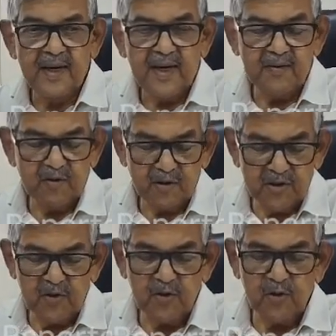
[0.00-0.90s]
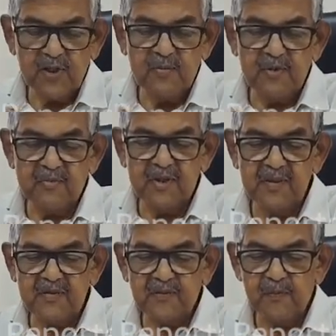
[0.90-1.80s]
I've also told the people
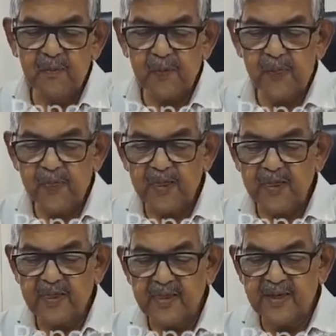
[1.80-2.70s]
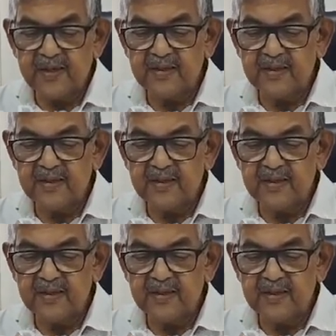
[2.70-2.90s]
that